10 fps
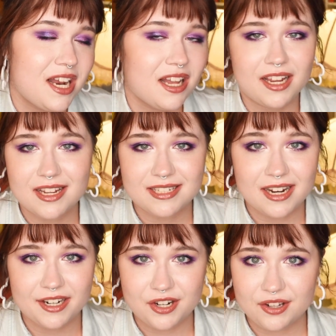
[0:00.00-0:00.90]
And like I
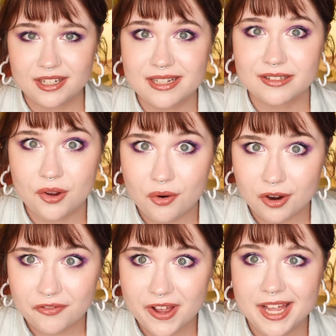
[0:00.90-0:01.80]
said, I know that sounds
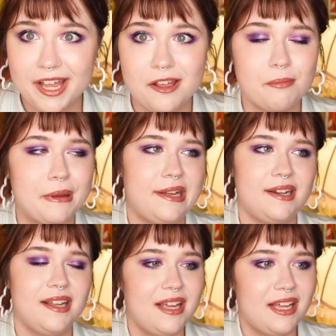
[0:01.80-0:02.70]
horrifying,
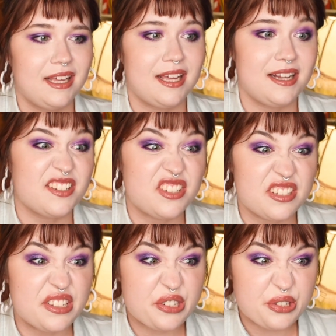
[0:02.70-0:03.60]
but it is
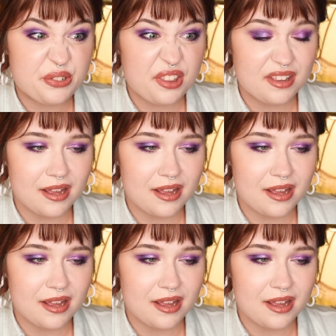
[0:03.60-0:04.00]
just the truth.